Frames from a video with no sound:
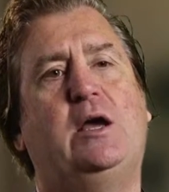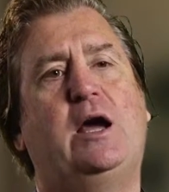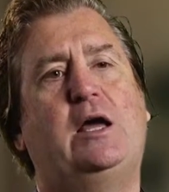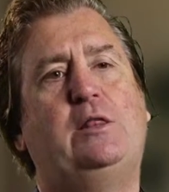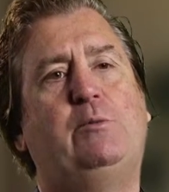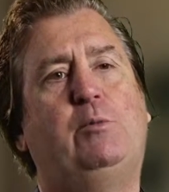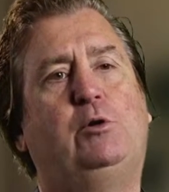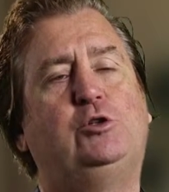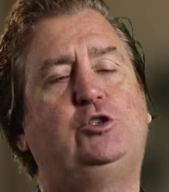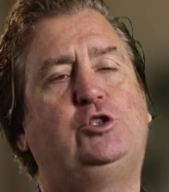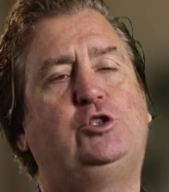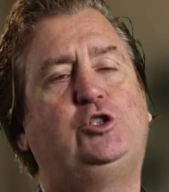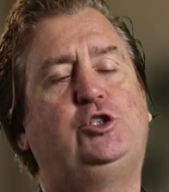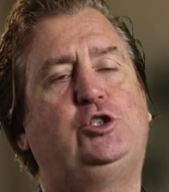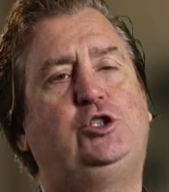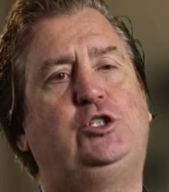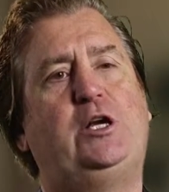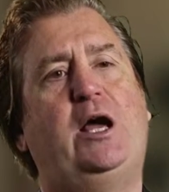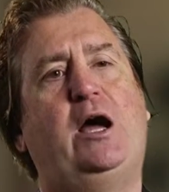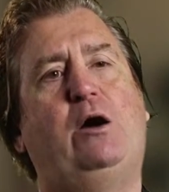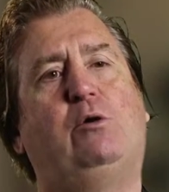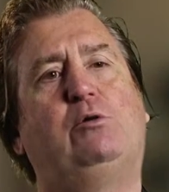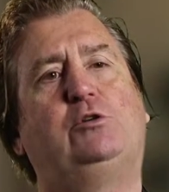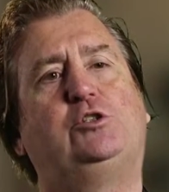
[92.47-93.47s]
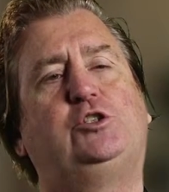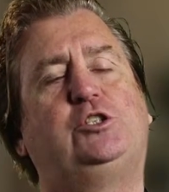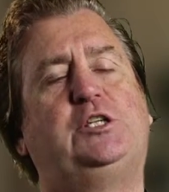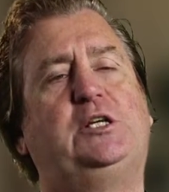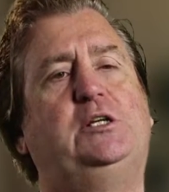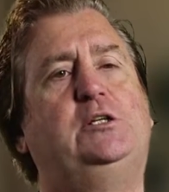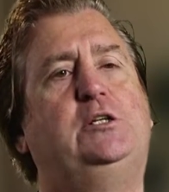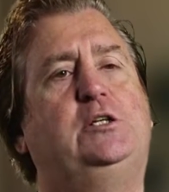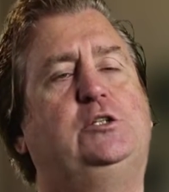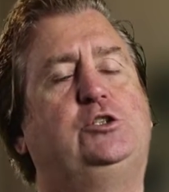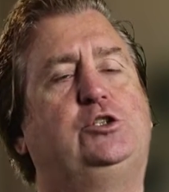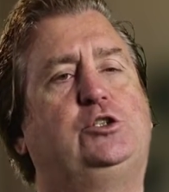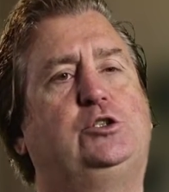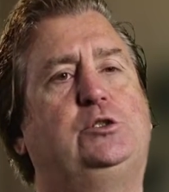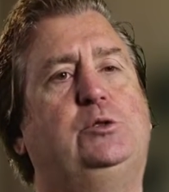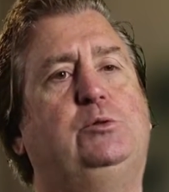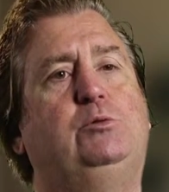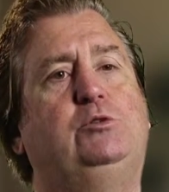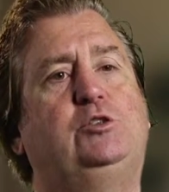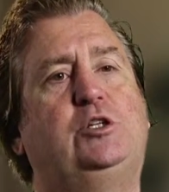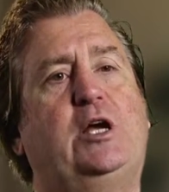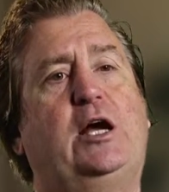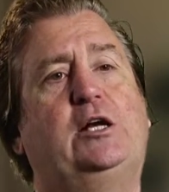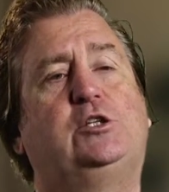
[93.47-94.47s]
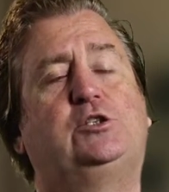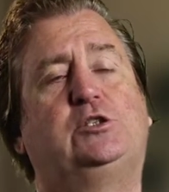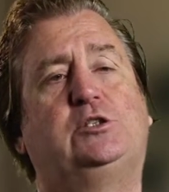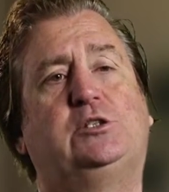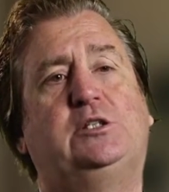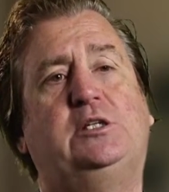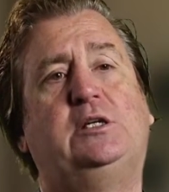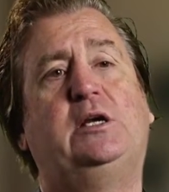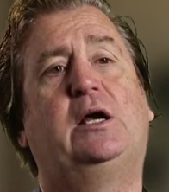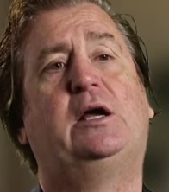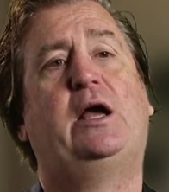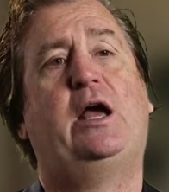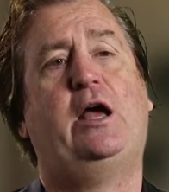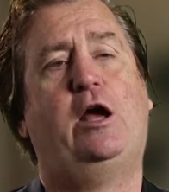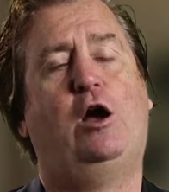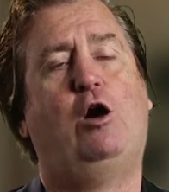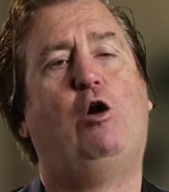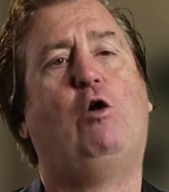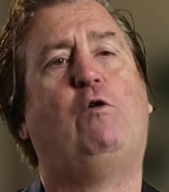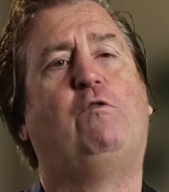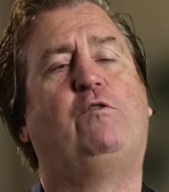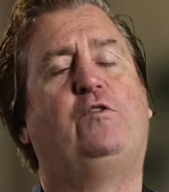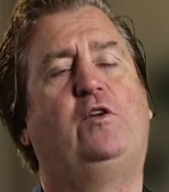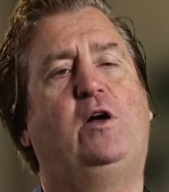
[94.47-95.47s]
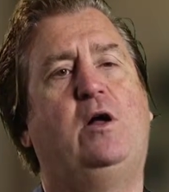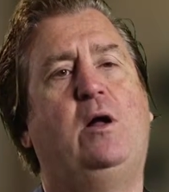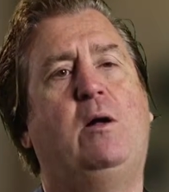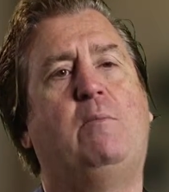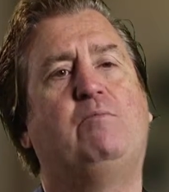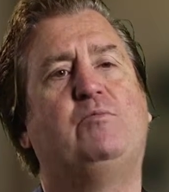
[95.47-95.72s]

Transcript: And the most challenged industry was actually health.